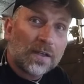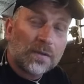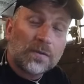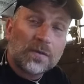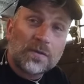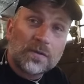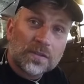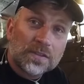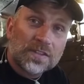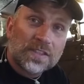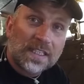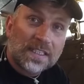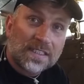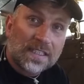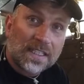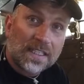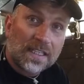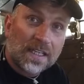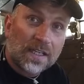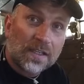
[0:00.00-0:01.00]
or
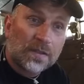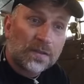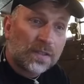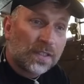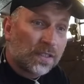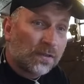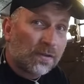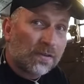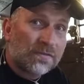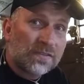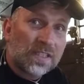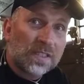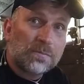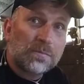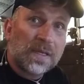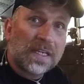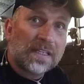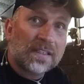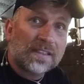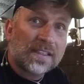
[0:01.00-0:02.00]
16-0 you know I've seen
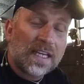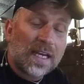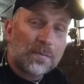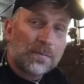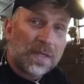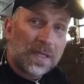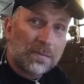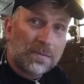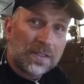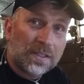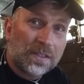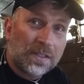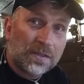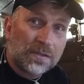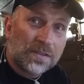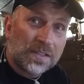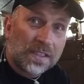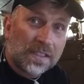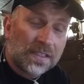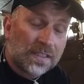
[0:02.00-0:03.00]
bigger than that people are
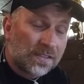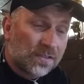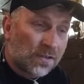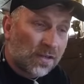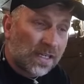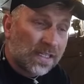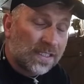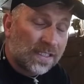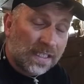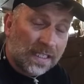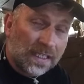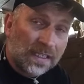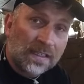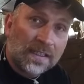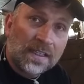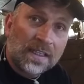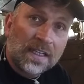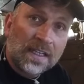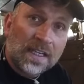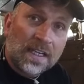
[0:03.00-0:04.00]
using it's crazy
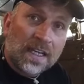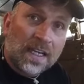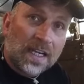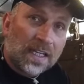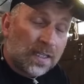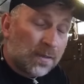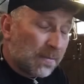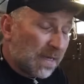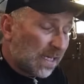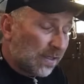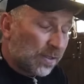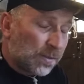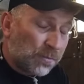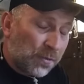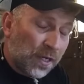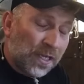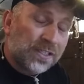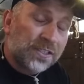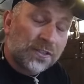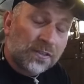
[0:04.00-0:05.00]
and the amount of
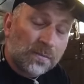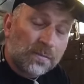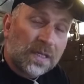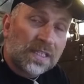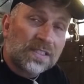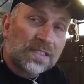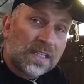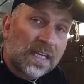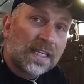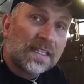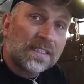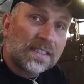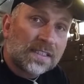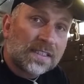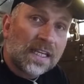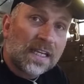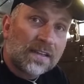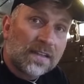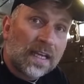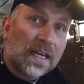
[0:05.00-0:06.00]
pressure it must take to
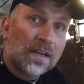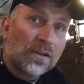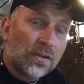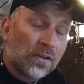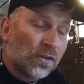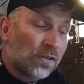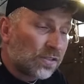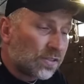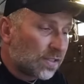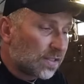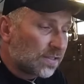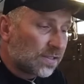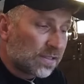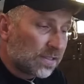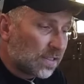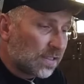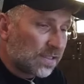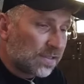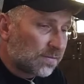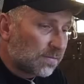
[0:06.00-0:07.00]
set that hooks is,
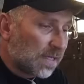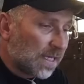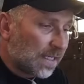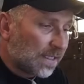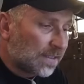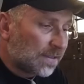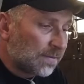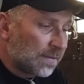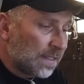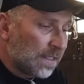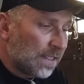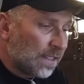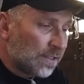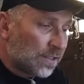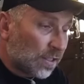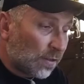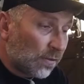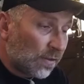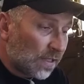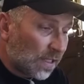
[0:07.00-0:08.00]
is mad
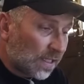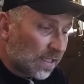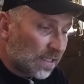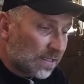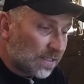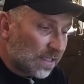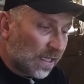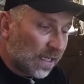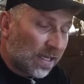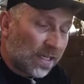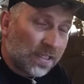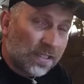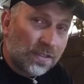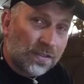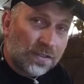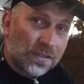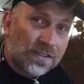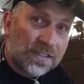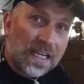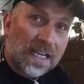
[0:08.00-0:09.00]
so like I said I
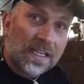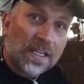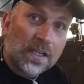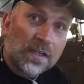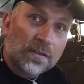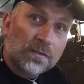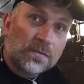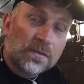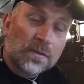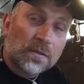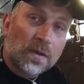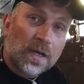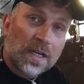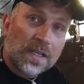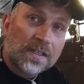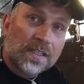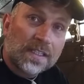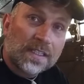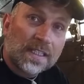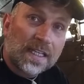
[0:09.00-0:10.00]
use a 10-0 quite
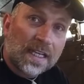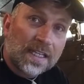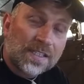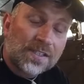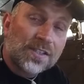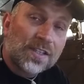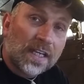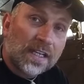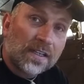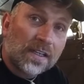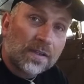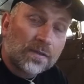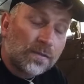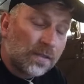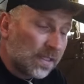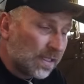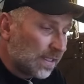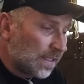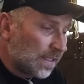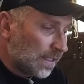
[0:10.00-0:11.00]
a thin gauge 10-0
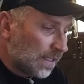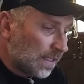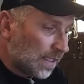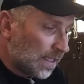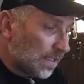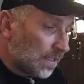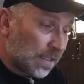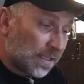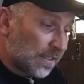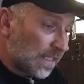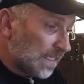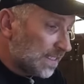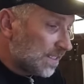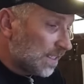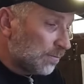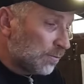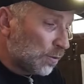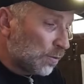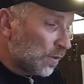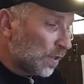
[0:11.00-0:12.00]
and, and they
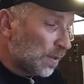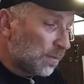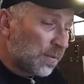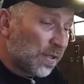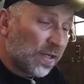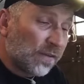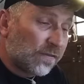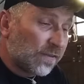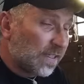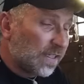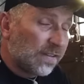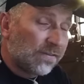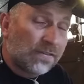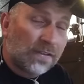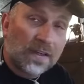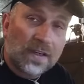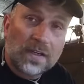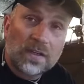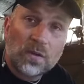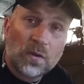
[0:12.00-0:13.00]
seem to work perfectly
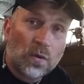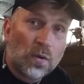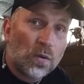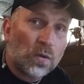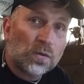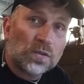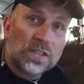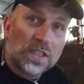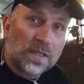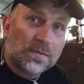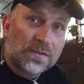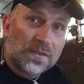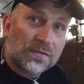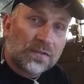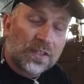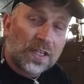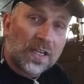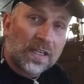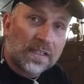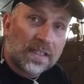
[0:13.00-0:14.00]
for all types
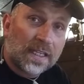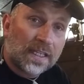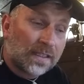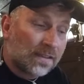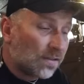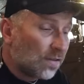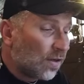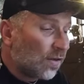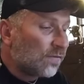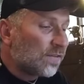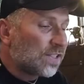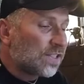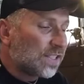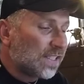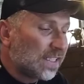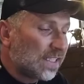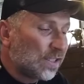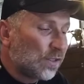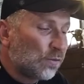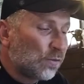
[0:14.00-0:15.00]
of sharking
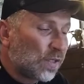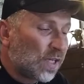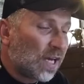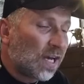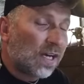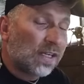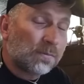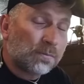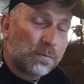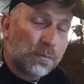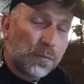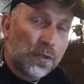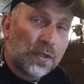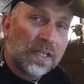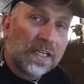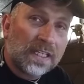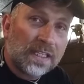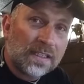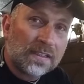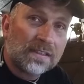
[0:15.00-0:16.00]
obviously you can't
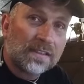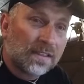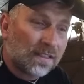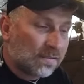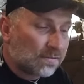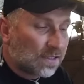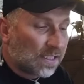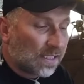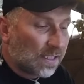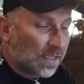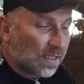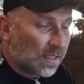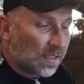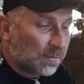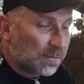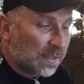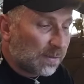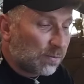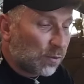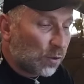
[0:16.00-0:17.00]
bully say a,
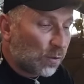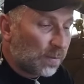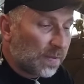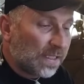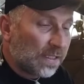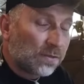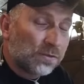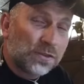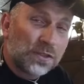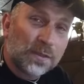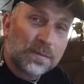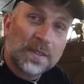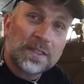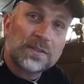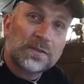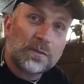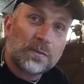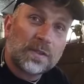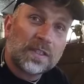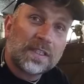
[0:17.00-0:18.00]
a big porbeagle too
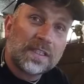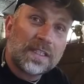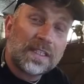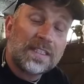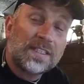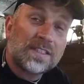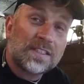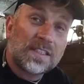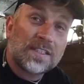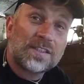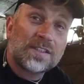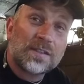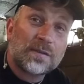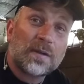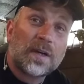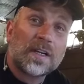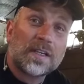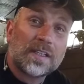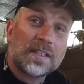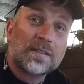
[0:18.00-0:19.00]
much with one of these because you
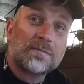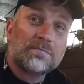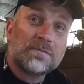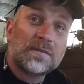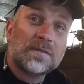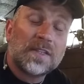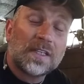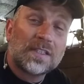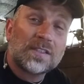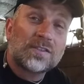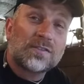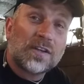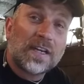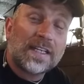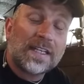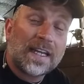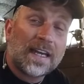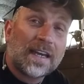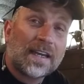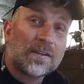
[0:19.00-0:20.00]
are going to
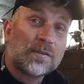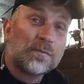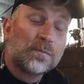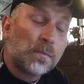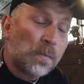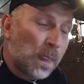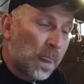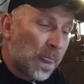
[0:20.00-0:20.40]
straighten it out.